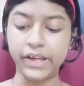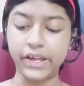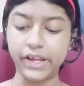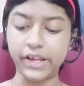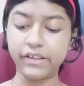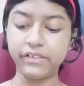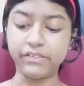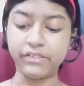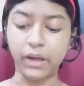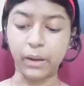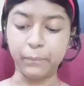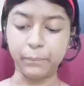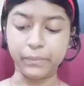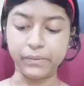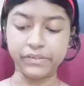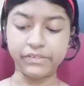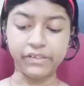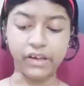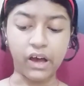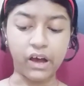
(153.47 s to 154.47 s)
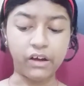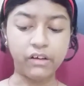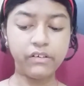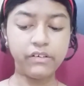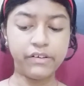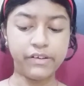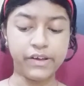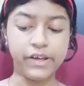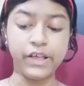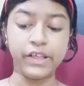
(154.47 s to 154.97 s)
Examples are
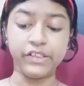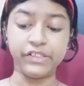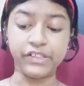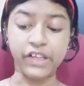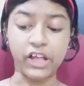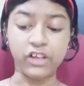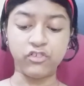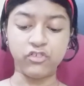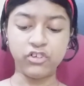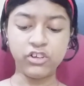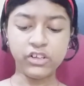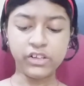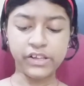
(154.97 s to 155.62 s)
natural